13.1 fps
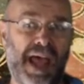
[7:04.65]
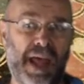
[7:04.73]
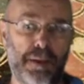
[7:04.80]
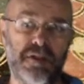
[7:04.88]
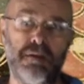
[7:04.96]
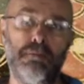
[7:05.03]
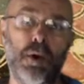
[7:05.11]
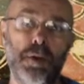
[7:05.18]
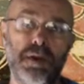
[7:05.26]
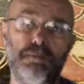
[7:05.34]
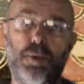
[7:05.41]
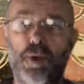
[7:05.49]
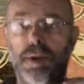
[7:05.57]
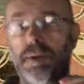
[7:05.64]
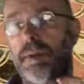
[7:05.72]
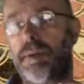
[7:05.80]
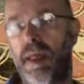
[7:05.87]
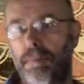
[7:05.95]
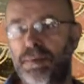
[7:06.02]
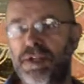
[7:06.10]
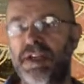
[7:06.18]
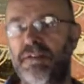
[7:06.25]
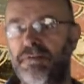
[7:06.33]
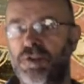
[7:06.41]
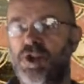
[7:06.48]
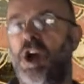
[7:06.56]
as the most
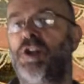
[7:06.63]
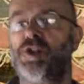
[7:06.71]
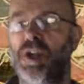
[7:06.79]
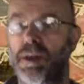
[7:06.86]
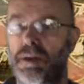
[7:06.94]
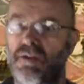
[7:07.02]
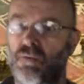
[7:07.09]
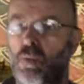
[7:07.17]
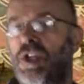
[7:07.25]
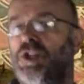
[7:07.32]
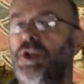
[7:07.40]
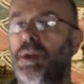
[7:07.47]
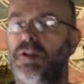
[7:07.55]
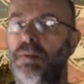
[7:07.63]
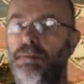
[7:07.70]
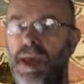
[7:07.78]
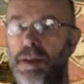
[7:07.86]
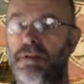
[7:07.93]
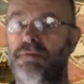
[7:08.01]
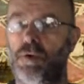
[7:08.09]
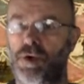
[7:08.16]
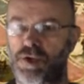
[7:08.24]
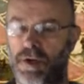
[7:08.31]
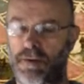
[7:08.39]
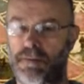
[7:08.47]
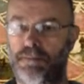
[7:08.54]
perceptive judges of which is the best
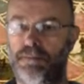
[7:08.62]
version.